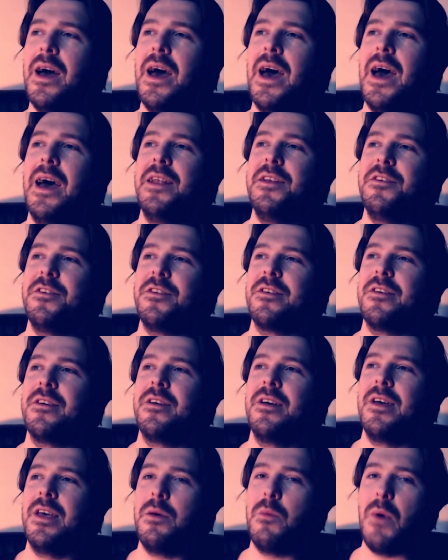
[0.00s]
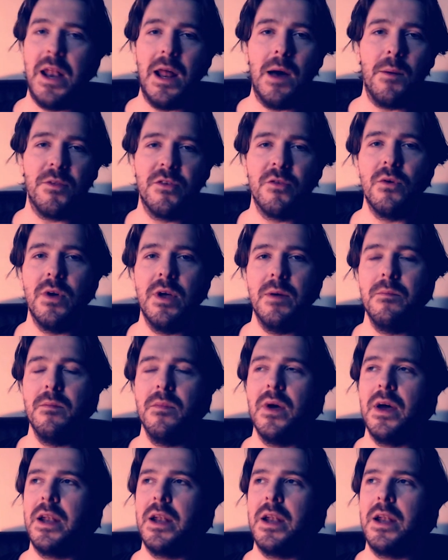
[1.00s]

and he went up to him,